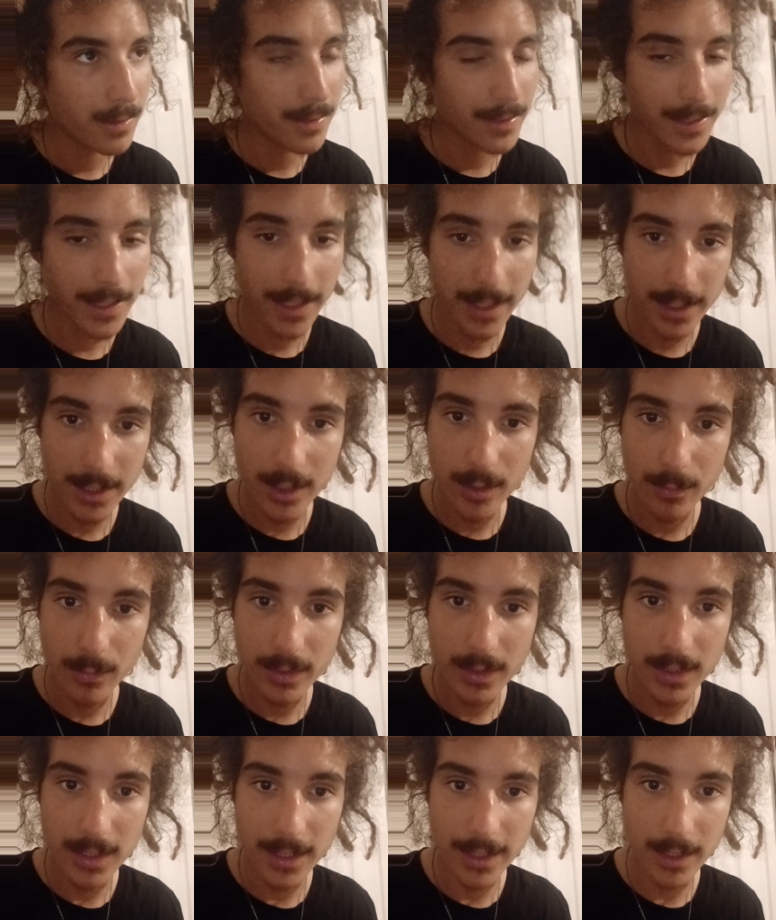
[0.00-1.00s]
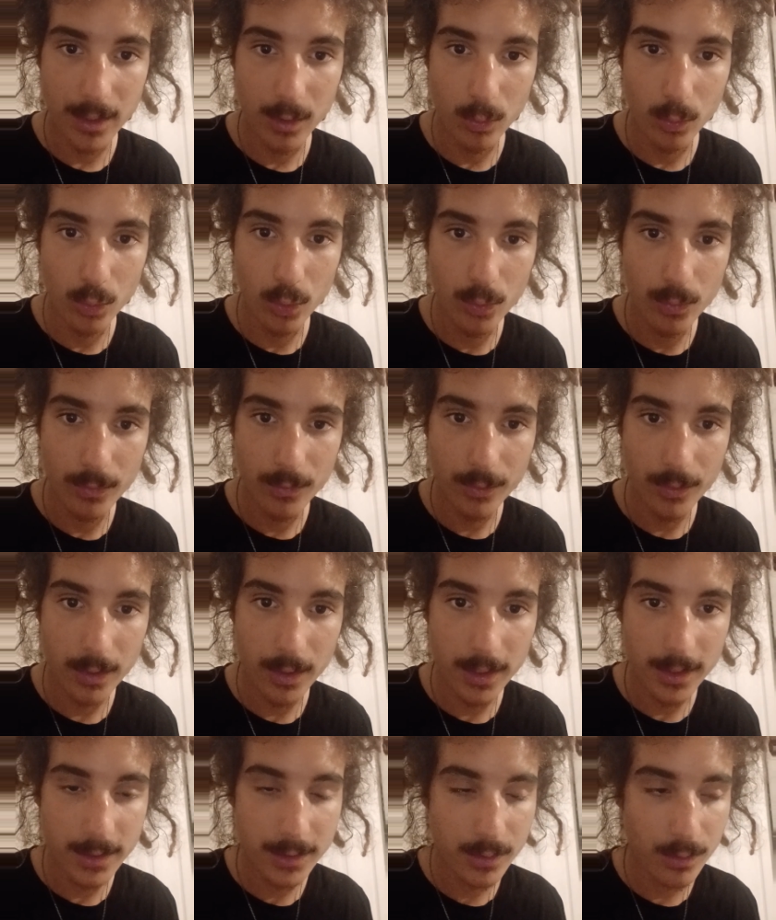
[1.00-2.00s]
yeah, it can be like a womb
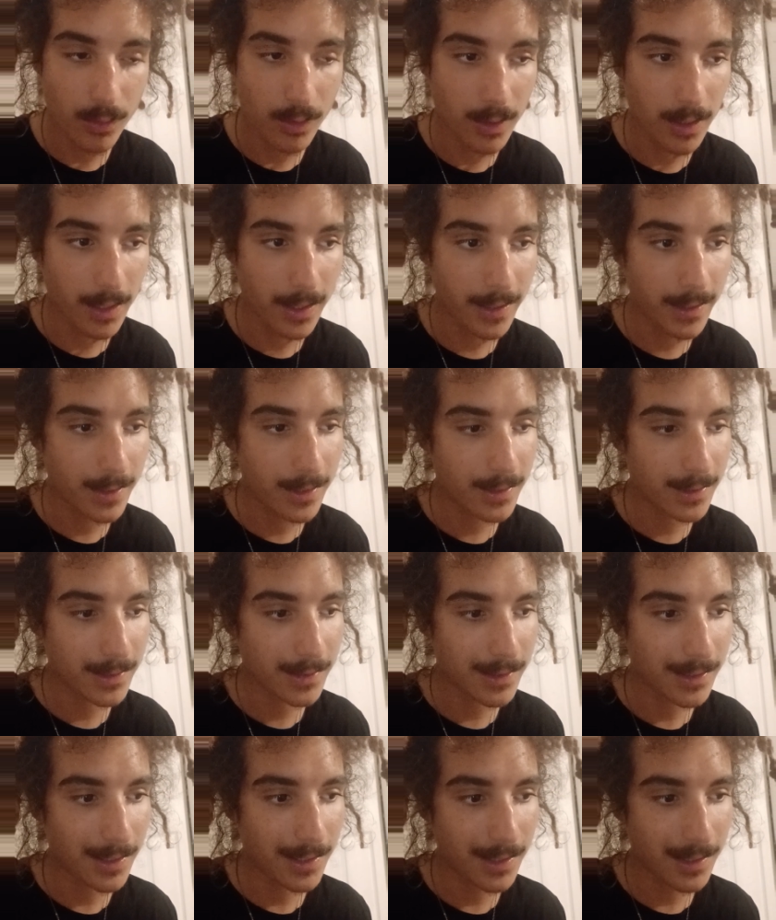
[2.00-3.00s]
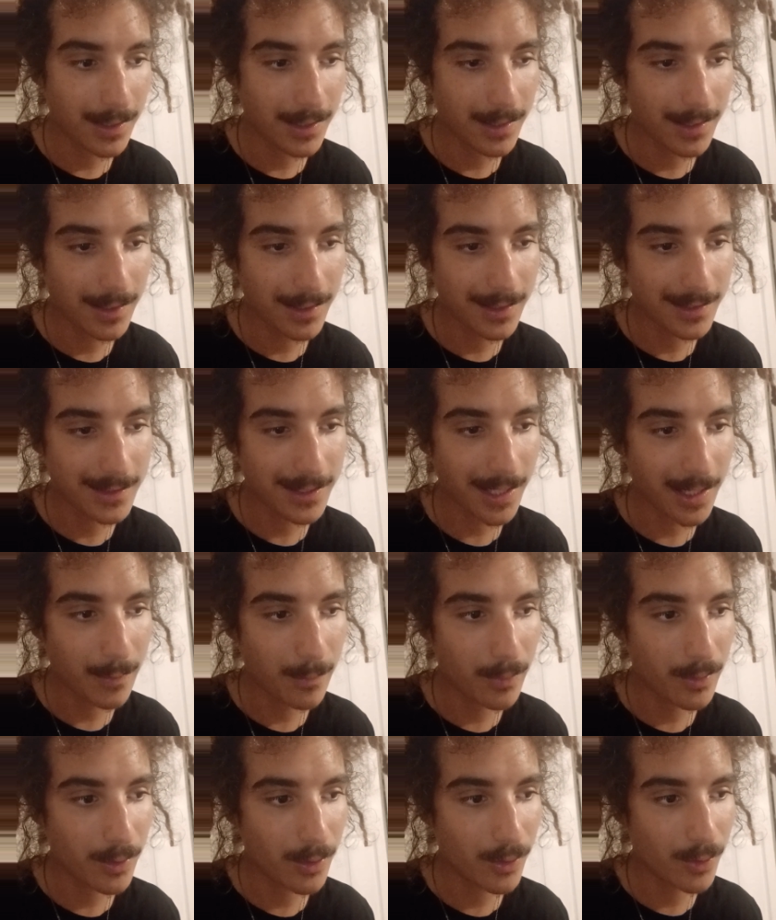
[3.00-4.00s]
for us or like a
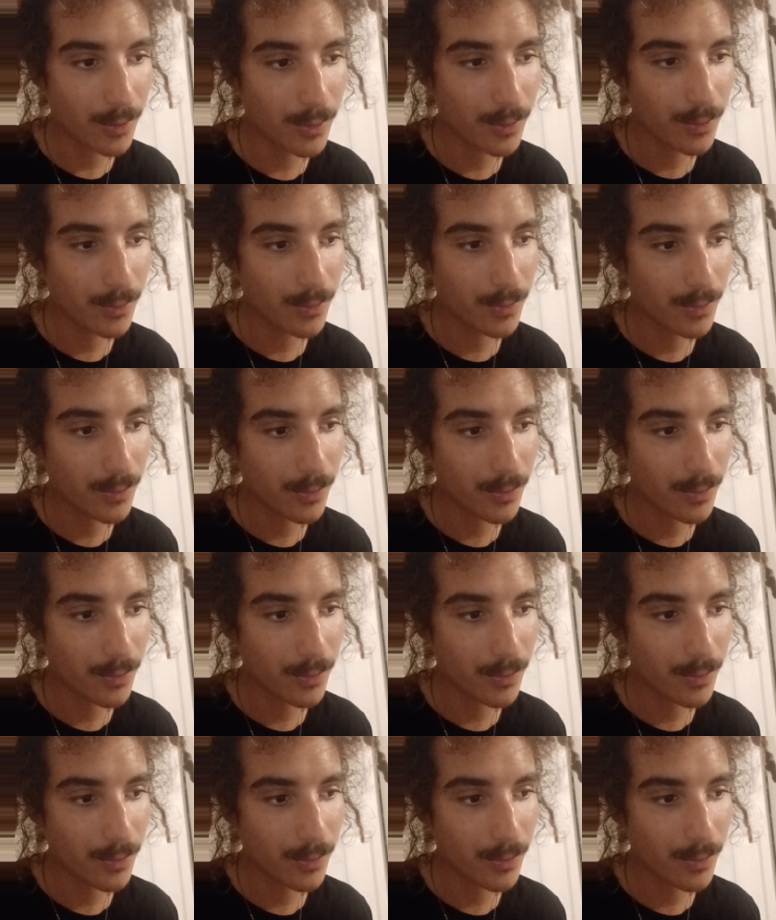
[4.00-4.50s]
type of